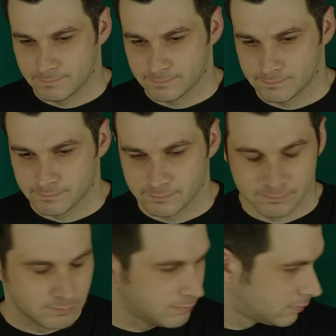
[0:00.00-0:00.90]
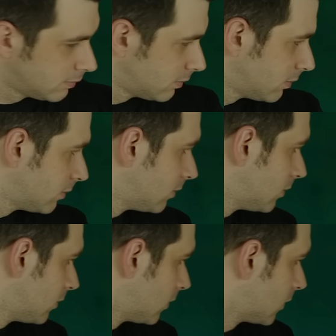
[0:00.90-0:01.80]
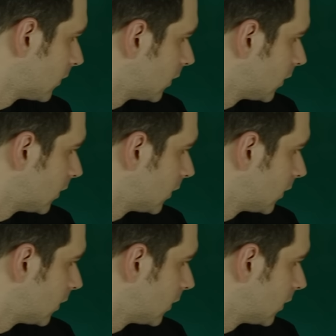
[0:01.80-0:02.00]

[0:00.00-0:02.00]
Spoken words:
No one is speaking in this clip.